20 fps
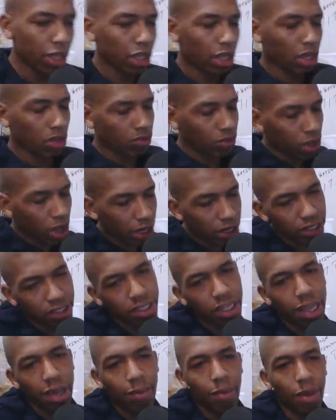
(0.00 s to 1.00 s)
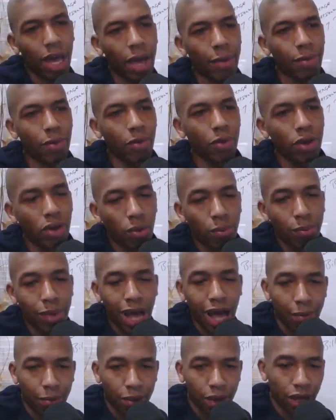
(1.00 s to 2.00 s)
Because we understand what happened with
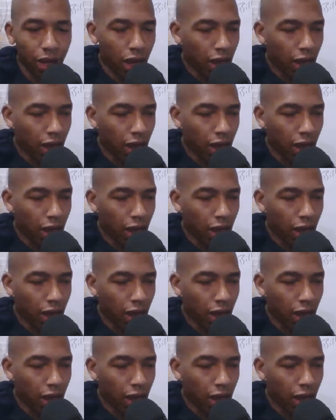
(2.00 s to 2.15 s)
Obama.